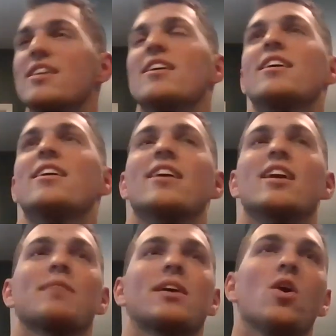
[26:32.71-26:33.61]
And I'm
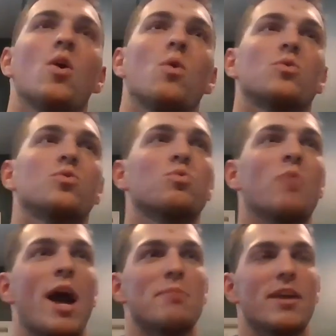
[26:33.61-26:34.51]
like, oh
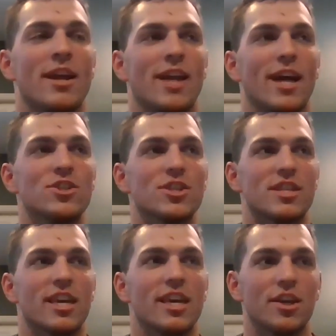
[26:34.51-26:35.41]
crap. And I just
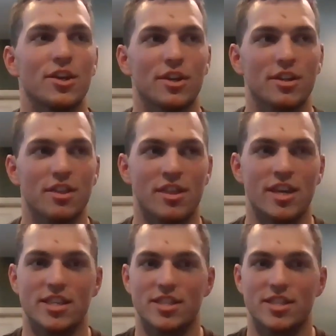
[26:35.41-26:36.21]
hear this.